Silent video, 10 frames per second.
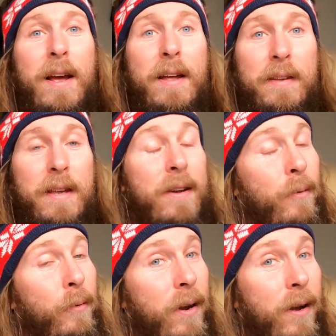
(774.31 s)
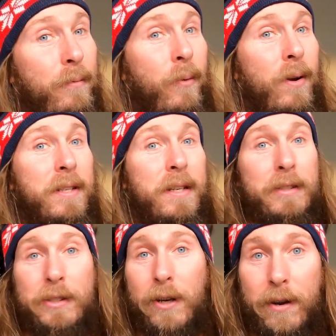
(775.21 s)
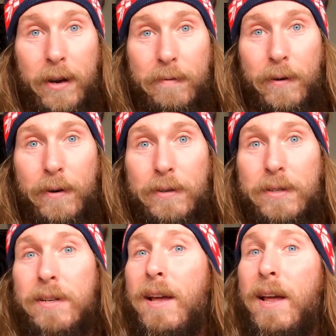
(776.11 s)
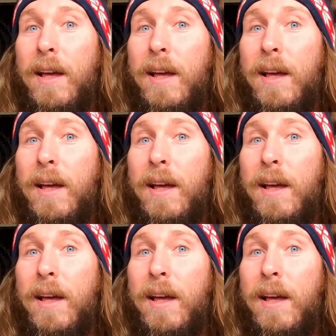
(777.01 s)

And King Olav was in shock at first,